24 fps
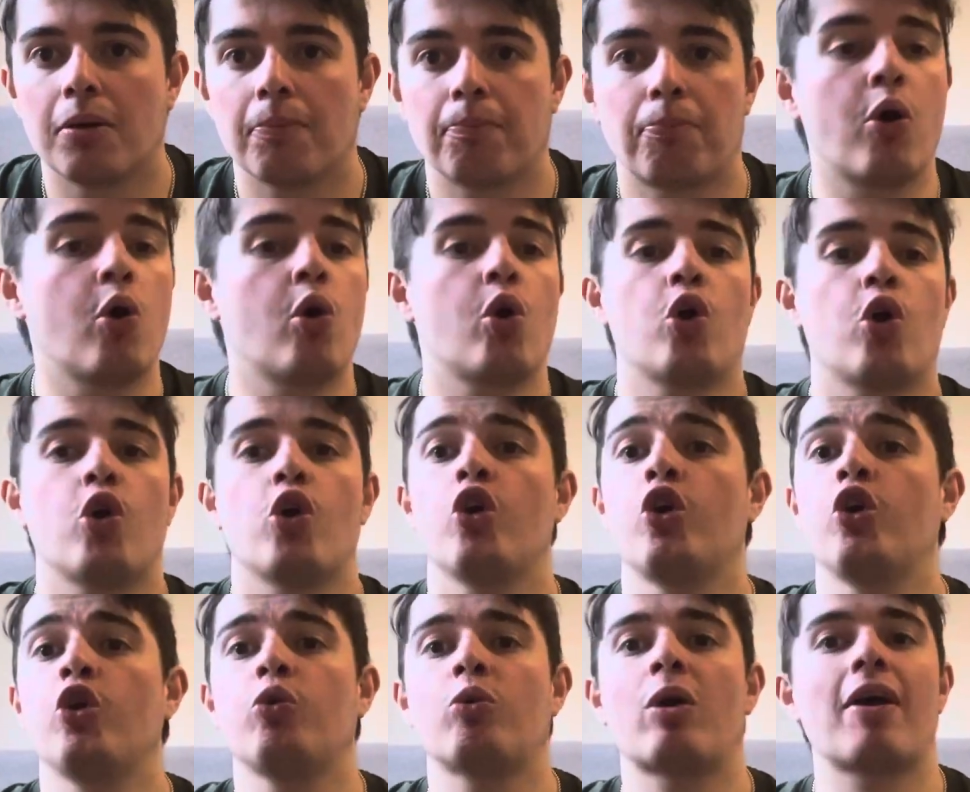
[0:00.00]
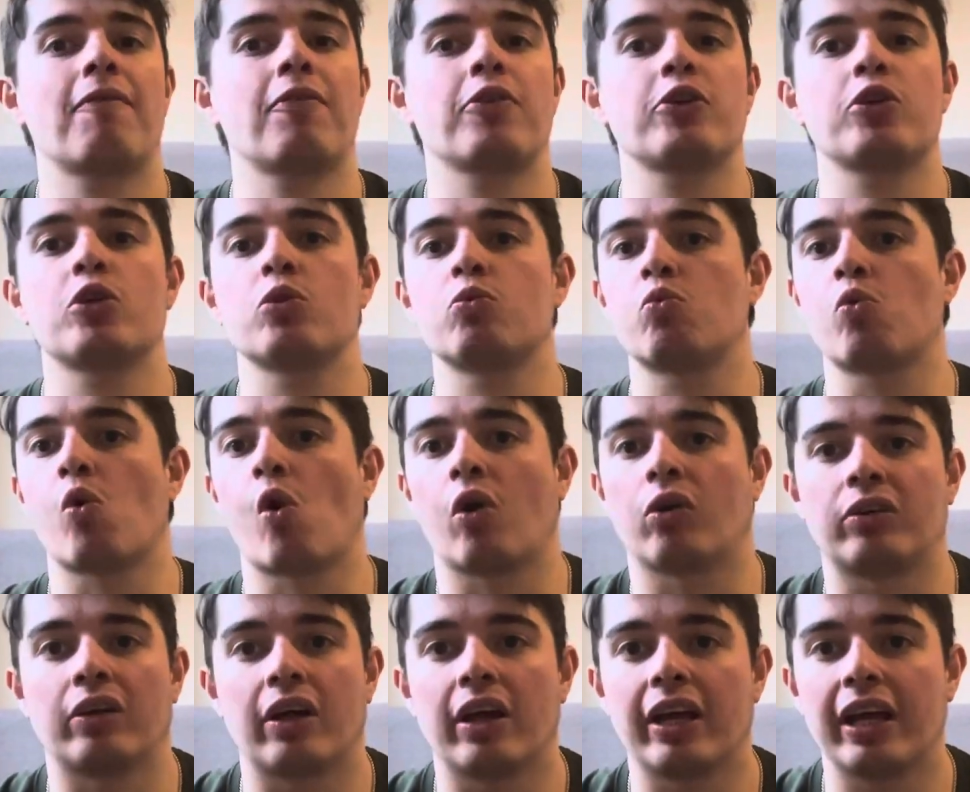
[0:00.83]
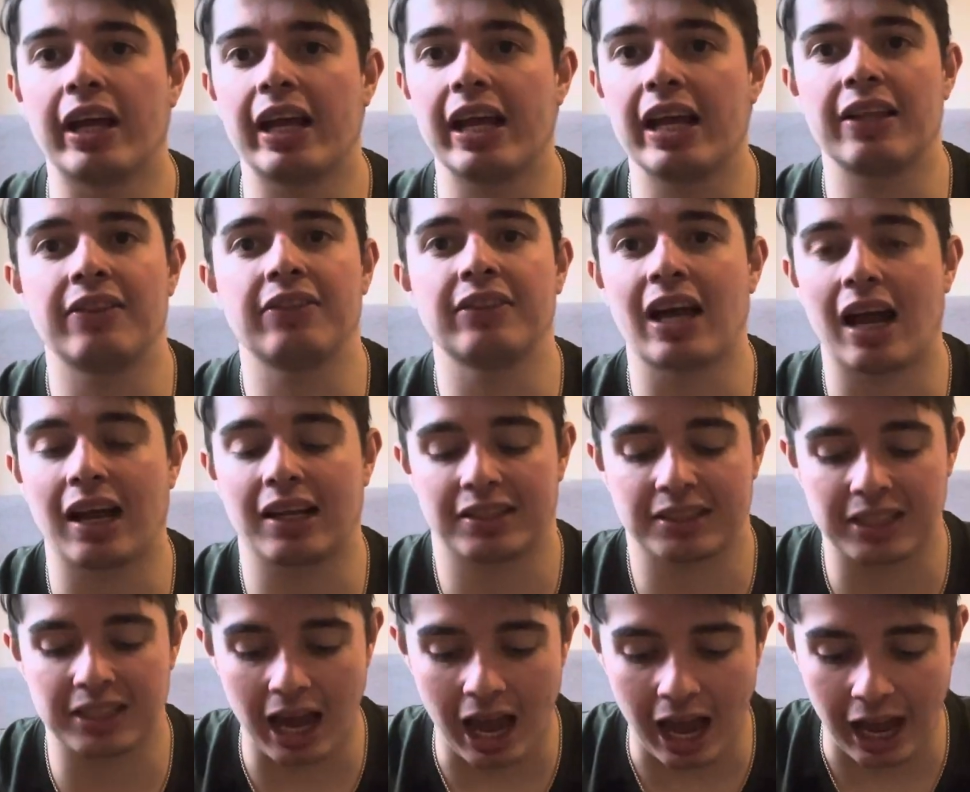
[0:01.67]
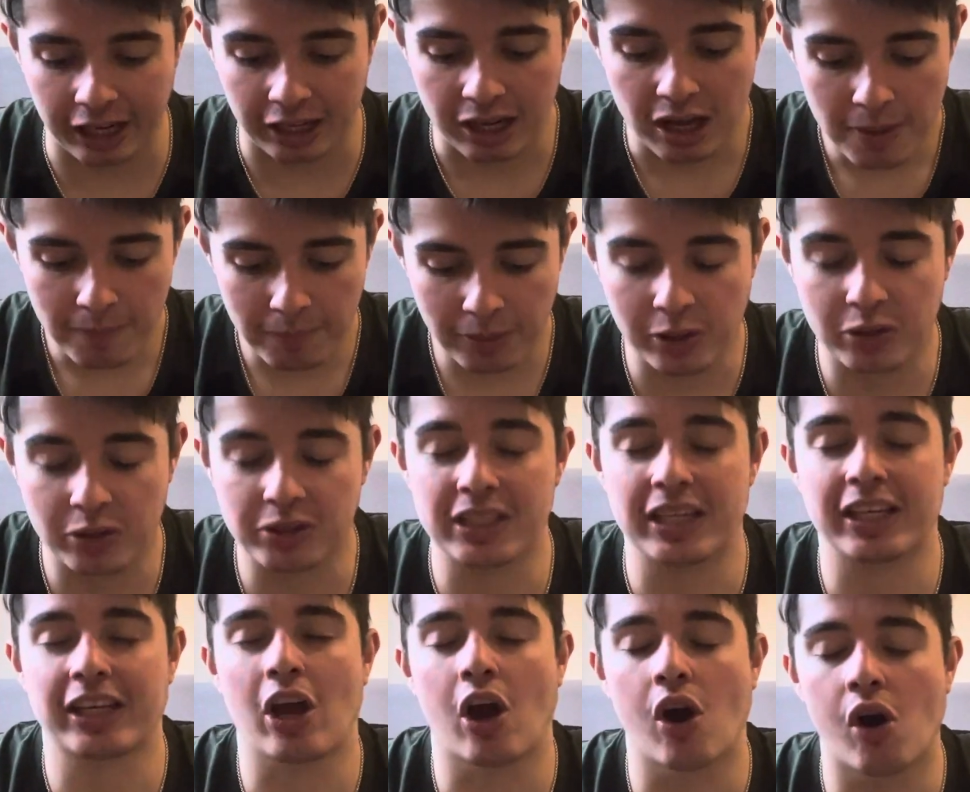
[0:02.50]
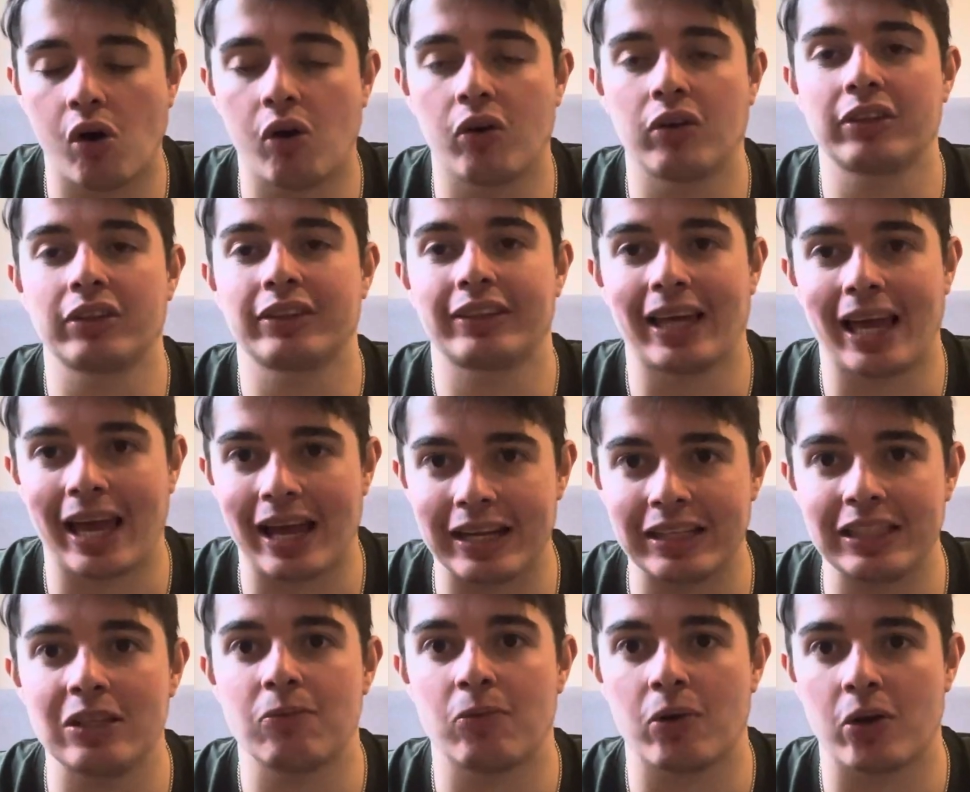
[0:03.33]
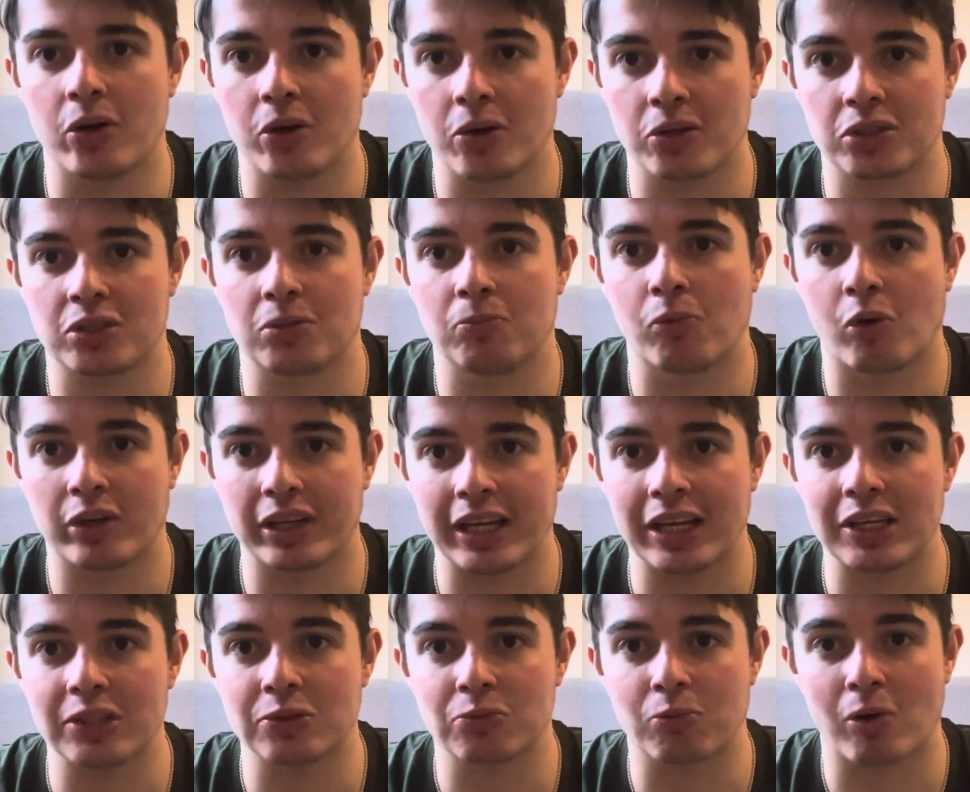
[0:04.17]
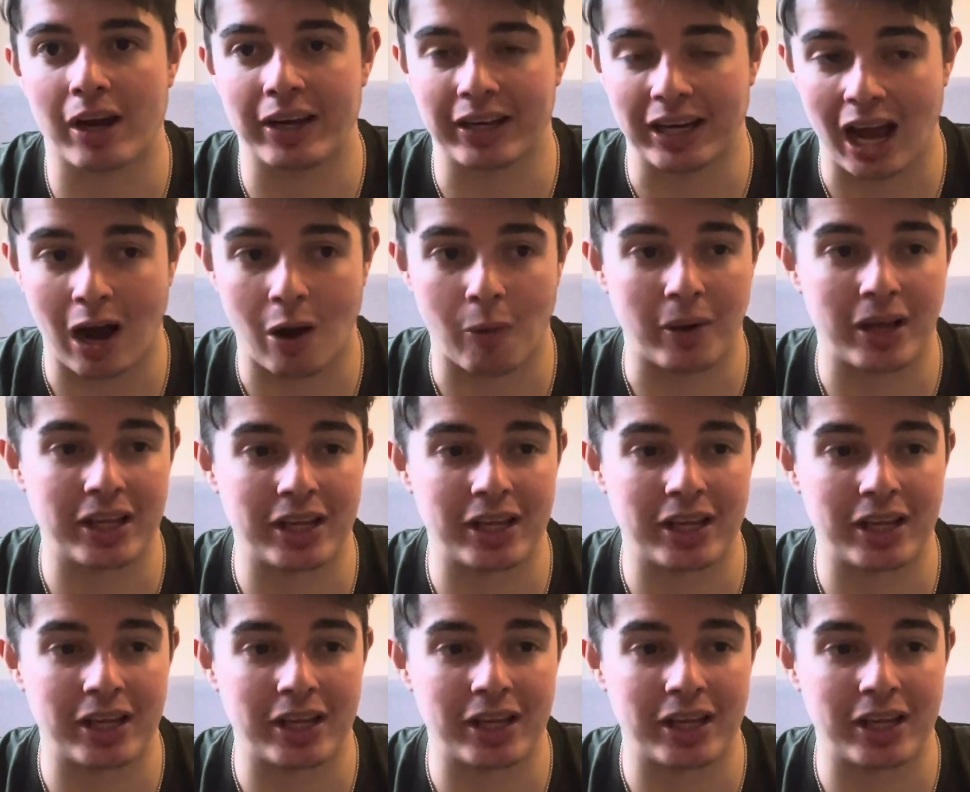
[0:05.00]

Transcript: Put whoever you want in that attack because it can't get any worse than what it is right now.